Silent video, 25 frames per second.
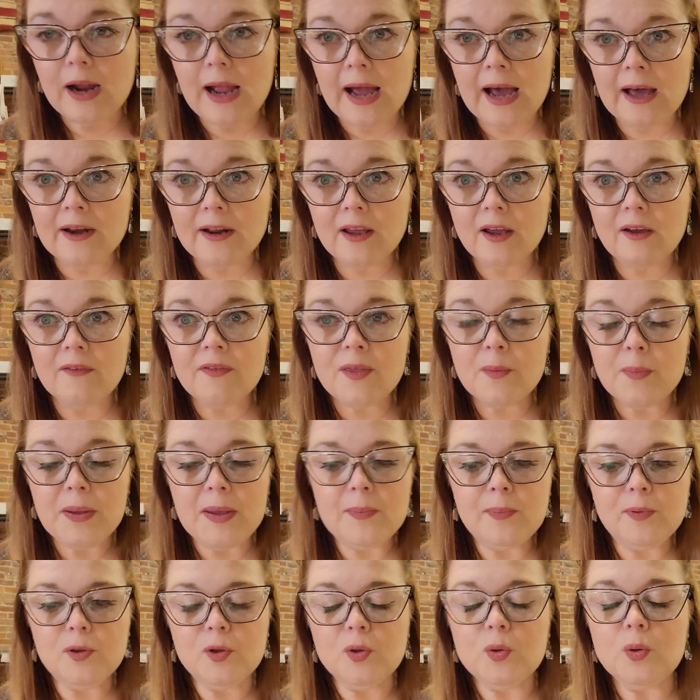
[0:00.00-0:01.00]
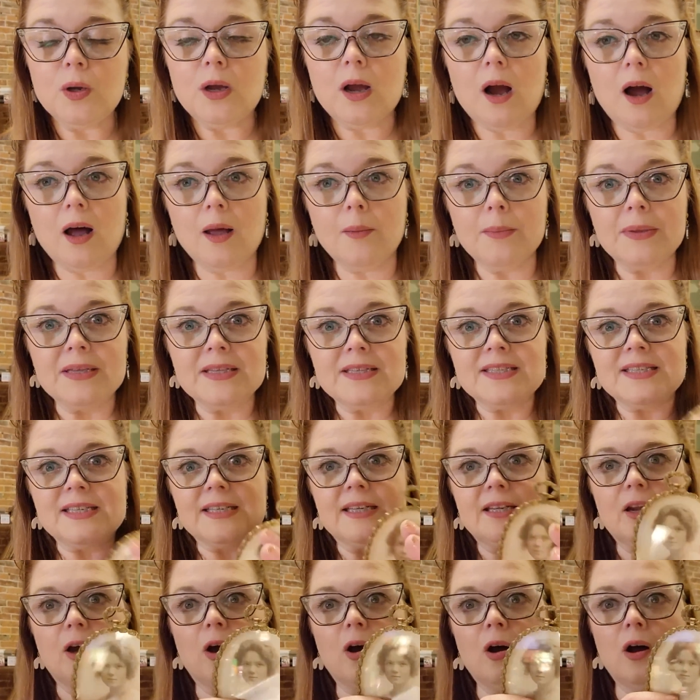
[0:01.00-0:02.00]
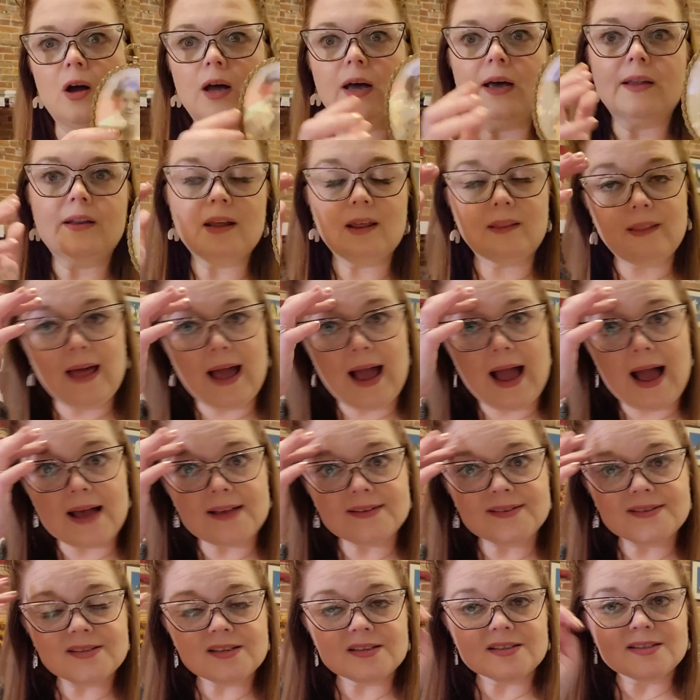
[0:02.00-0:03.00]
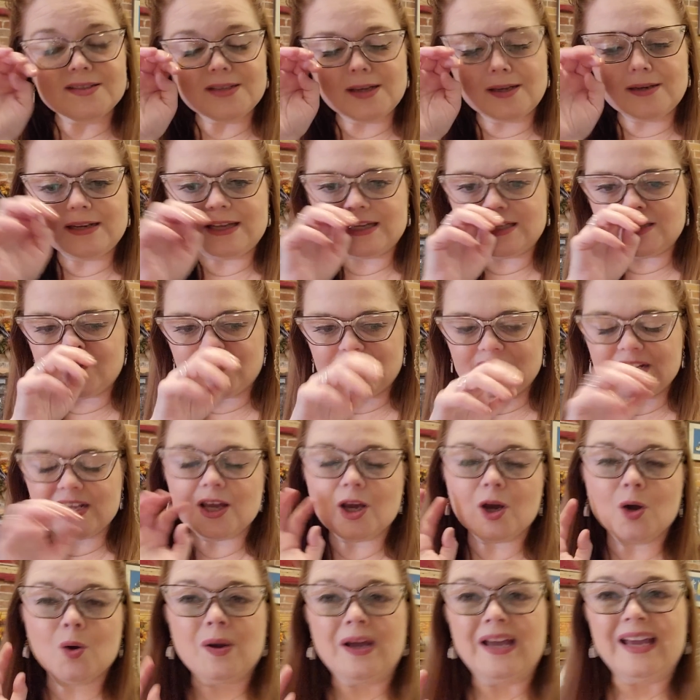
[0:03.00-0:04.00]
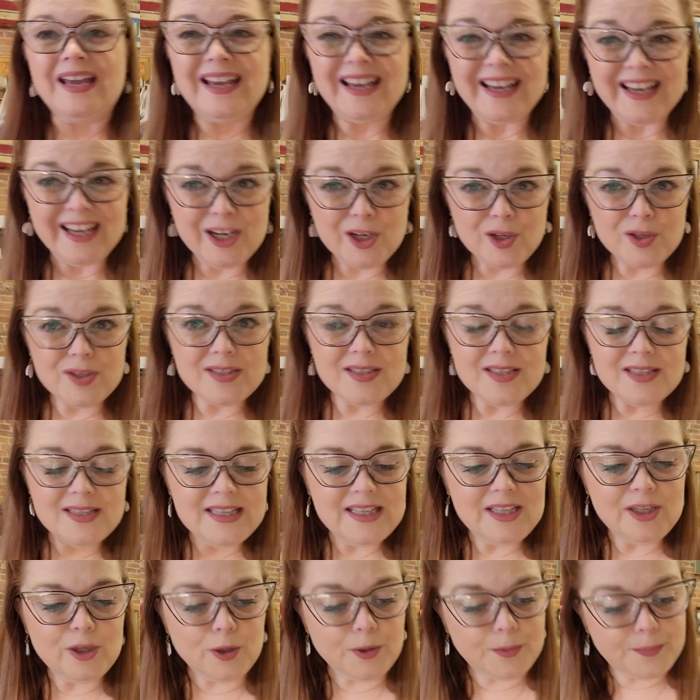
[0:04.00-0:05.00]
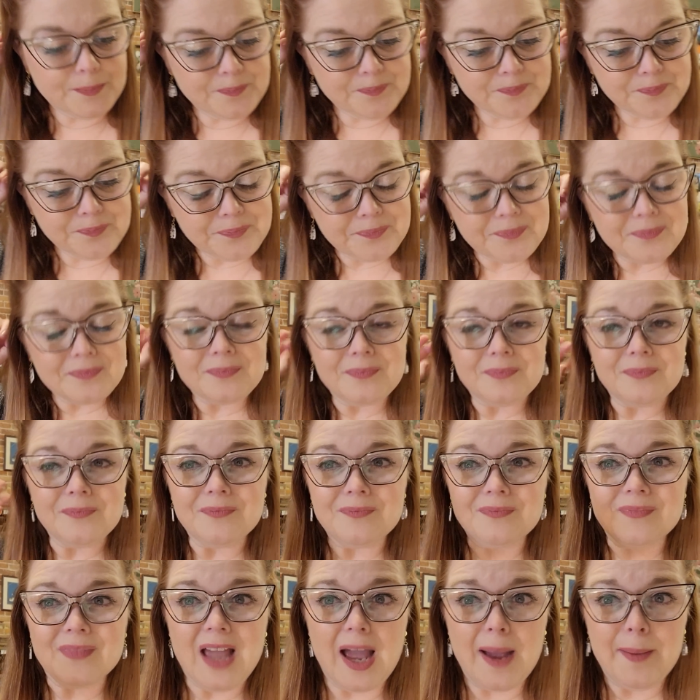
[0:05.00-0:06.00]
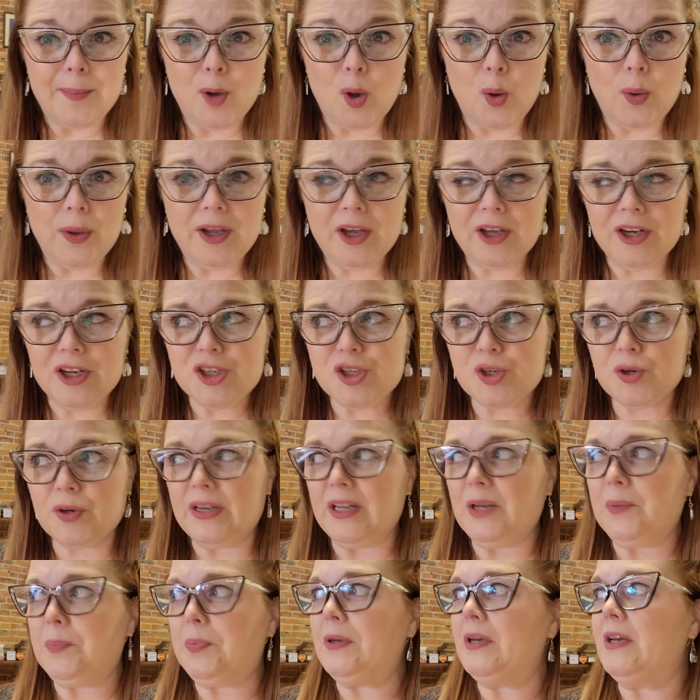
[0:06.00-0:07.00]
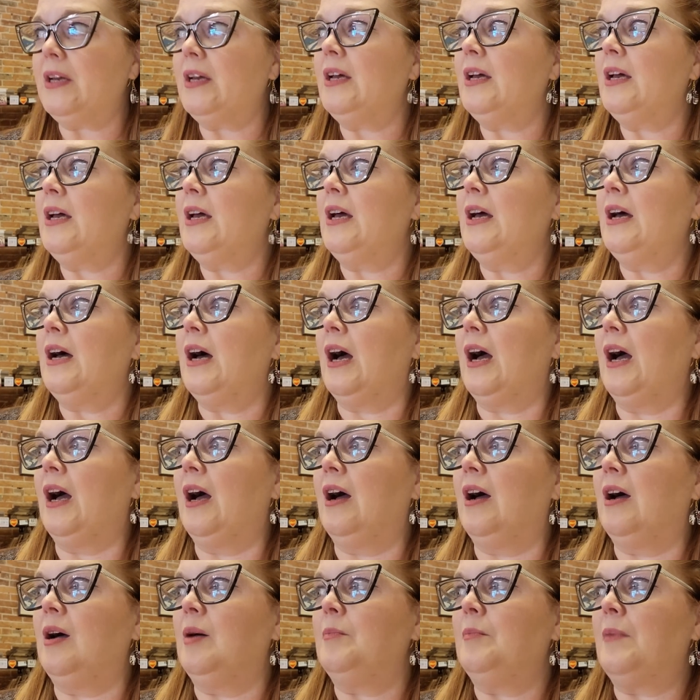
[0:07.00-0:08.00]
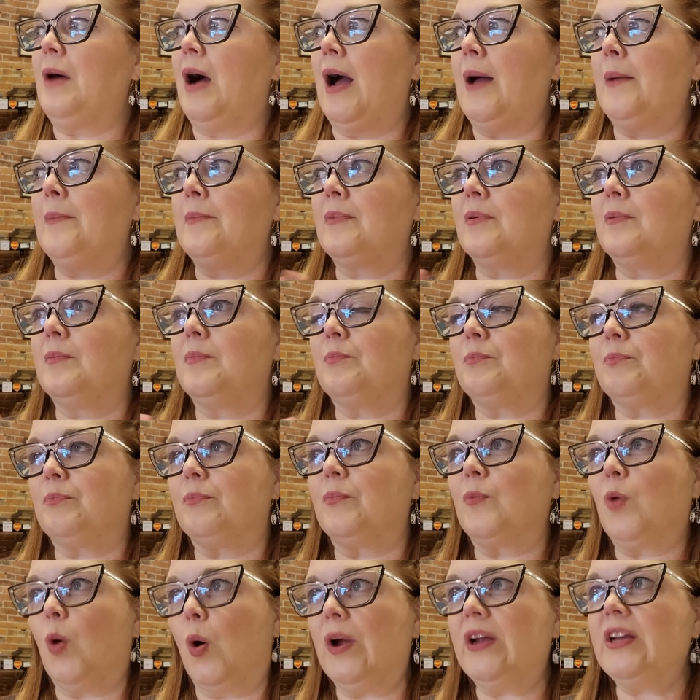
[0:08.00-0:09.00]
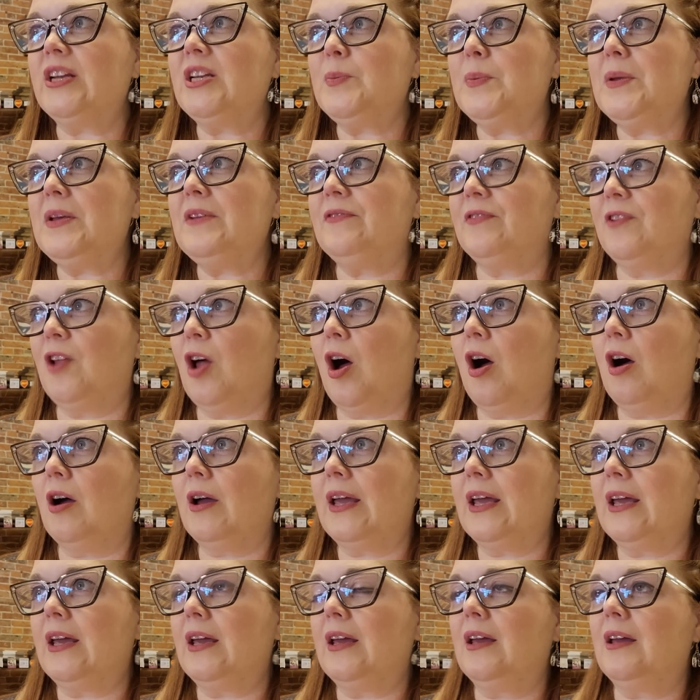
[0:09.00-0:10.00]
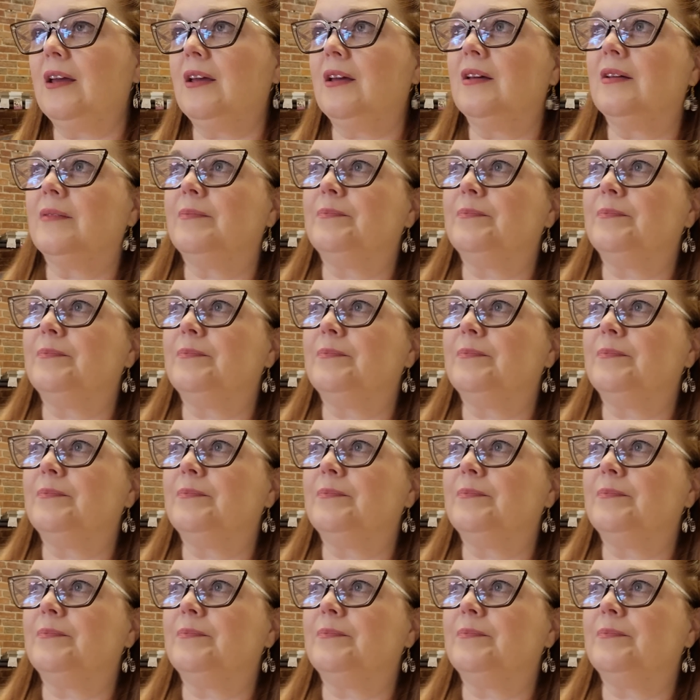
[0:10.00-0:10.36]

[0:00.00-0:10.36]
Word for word: out of the people who commented on last Sunday's video. Here's the deal. I'm going on a trip. Um, I'm going to be vlogging